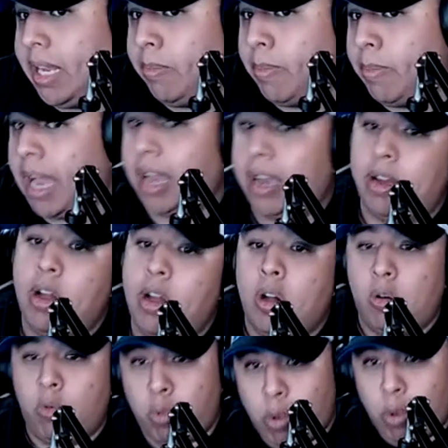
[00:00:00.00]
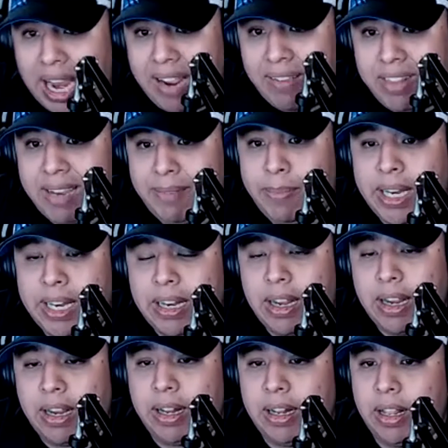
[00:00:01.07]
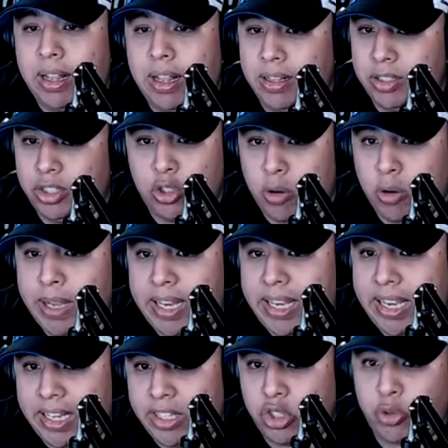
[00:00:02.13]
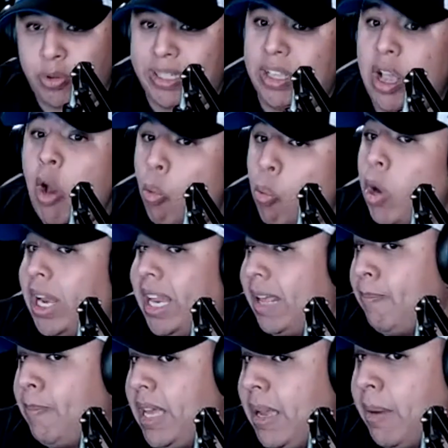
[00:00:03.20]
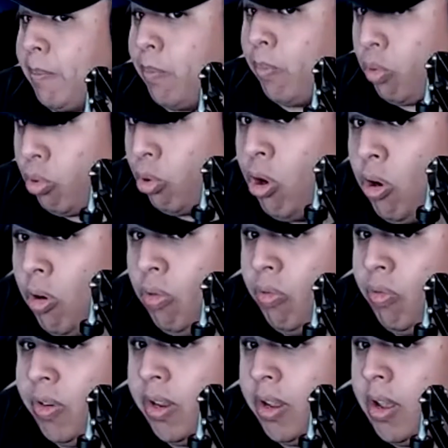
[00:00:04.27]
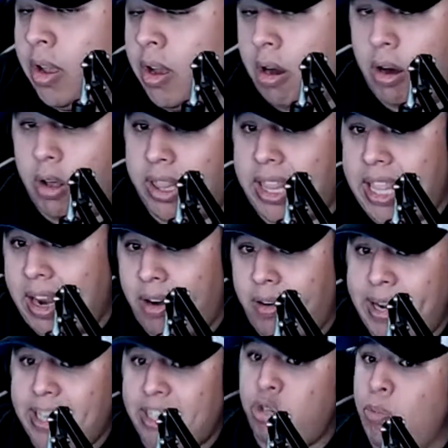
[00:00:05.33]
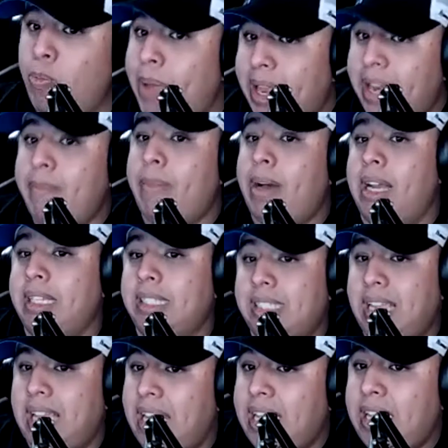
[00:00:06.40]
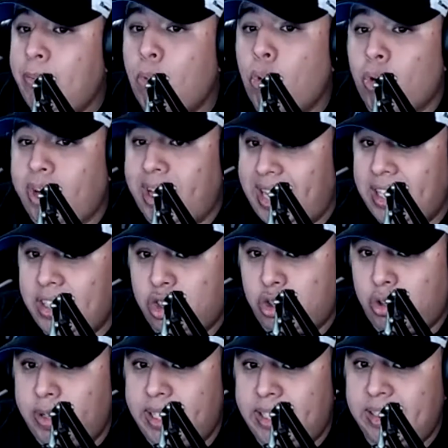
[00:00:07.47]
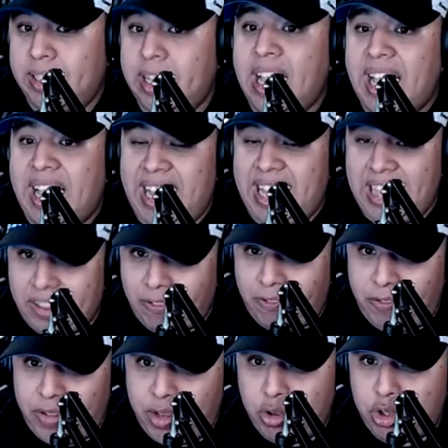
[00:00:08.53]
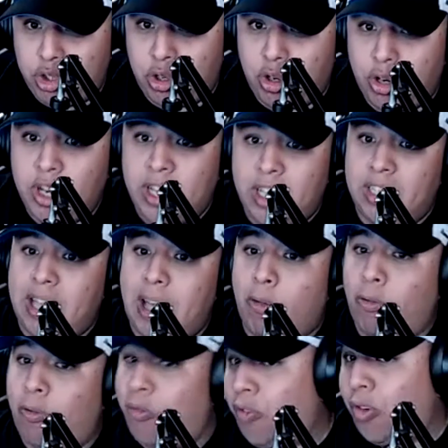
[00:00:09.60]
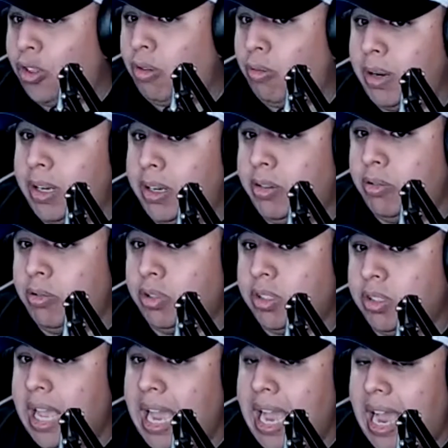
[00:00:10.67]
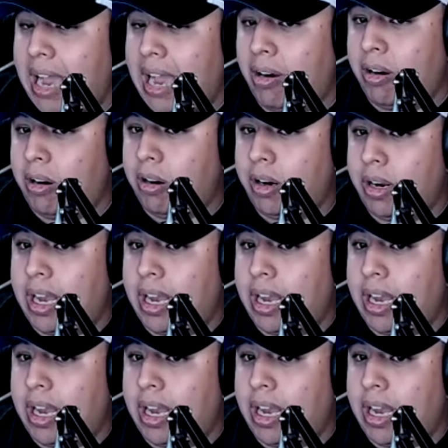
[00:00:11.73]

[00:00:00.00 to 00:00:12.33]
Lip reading: back? Why have they been so many injuries? What can be improved on their end to minimize any more injuries in the future that'll further reduce our